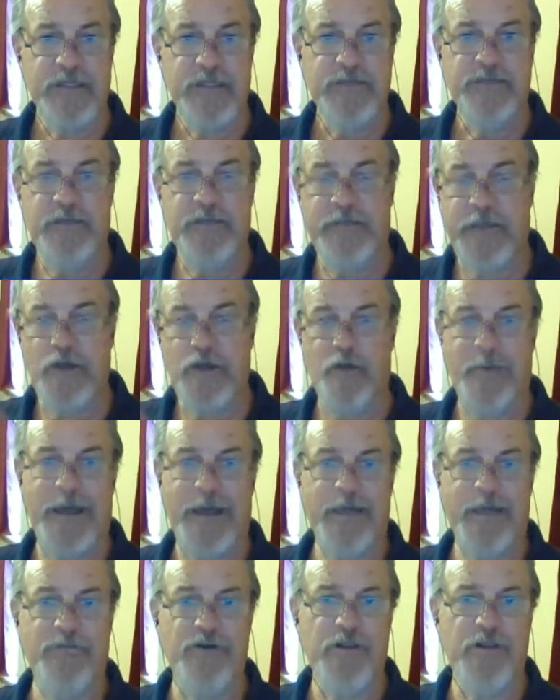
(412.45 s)
Then they go
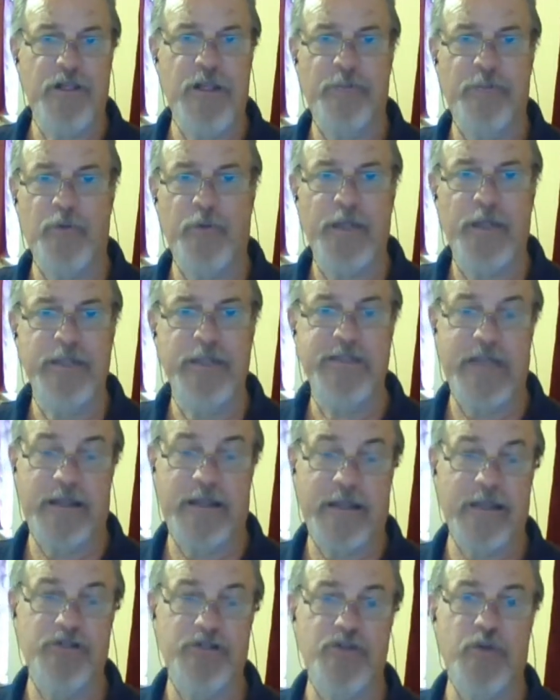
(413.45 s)
back for another couple of weeks. Now they
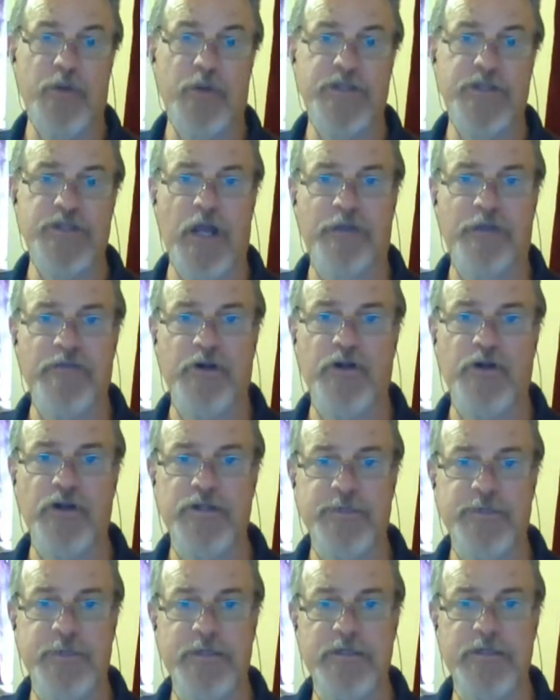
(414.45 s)
get 2 weeks off for
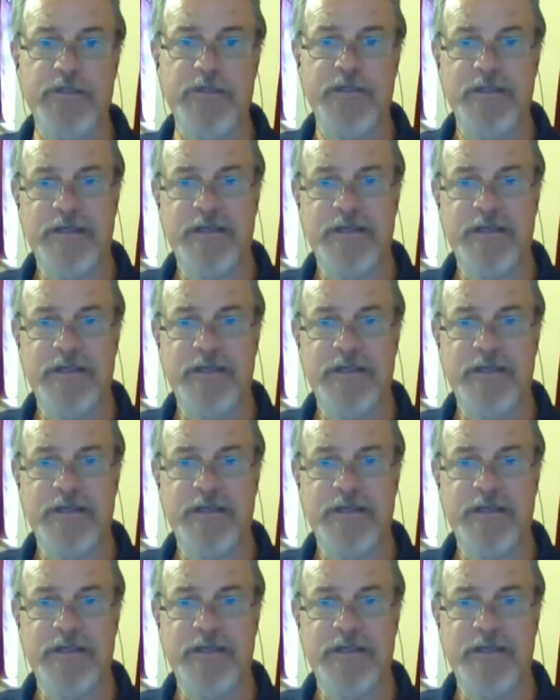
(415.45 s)
Christmas.